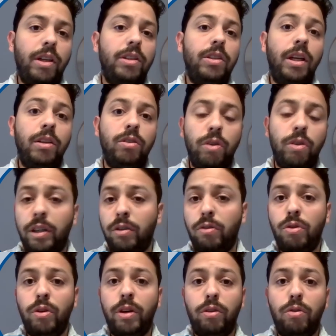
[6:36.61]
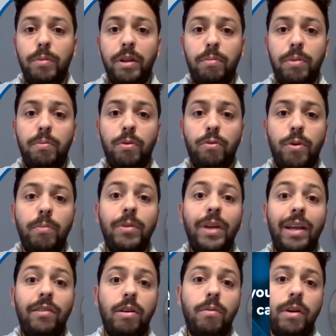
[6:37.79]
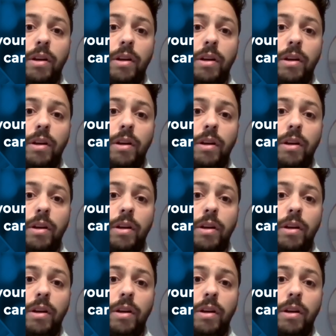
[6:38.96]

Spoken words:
And then you get to meet people from Danske